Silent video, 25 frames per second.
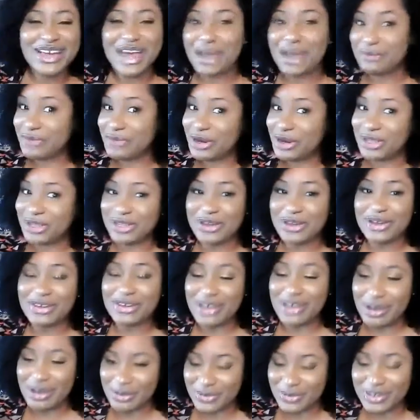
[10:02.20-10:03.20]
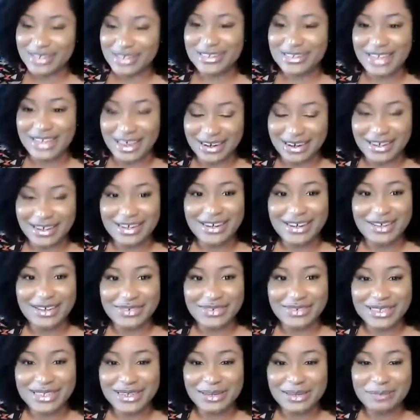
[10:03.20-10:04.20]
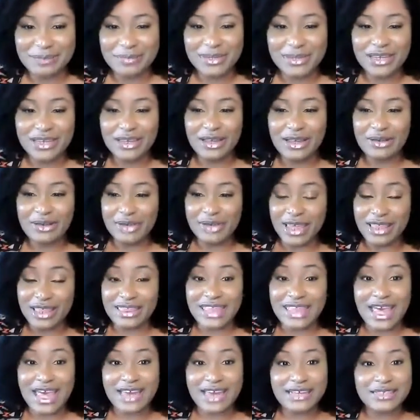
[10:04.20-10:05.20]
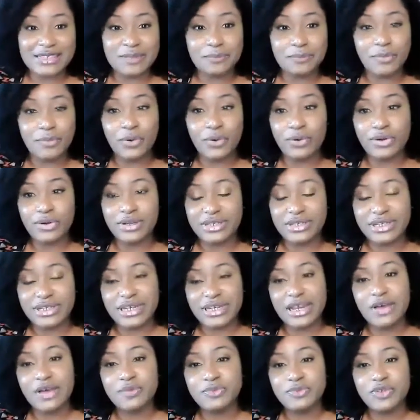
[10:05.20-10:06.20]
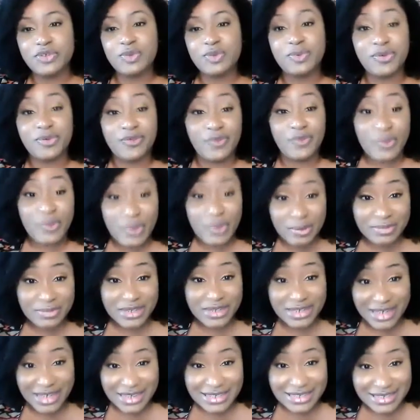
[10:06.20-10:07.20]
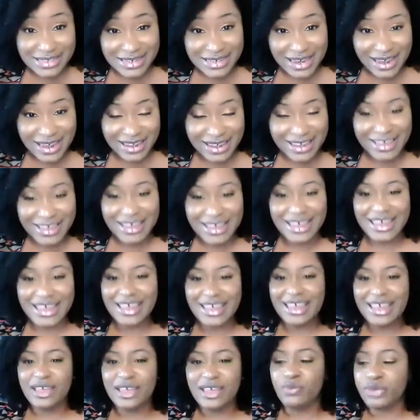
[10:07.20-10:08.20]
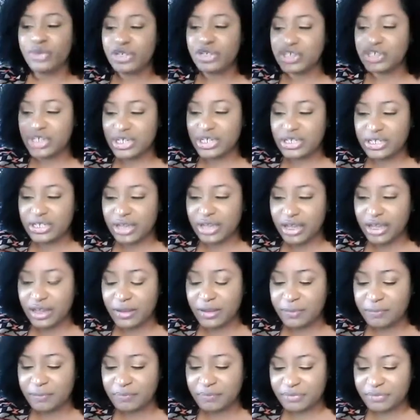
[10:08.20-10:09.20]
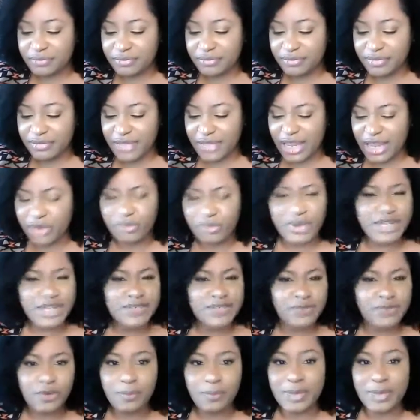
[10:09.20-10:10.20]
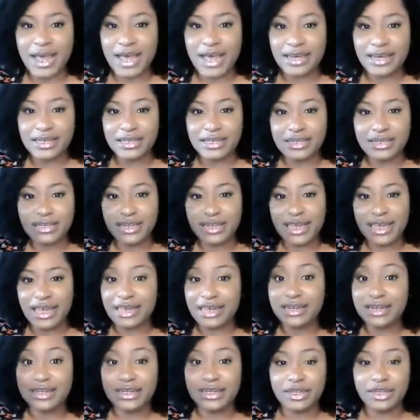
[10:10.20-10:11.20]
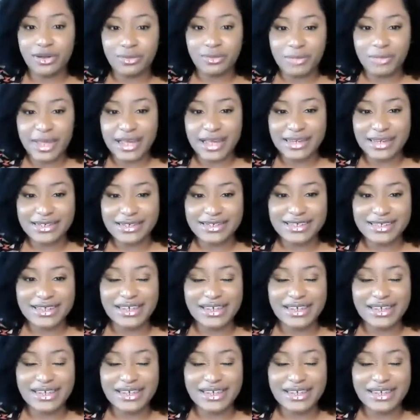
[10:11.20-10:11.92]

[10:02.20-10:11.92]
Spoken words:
I'm working on always getting enough sleep. Okay, that is important. It helps you perform the next day with just a restful body and a clear mind.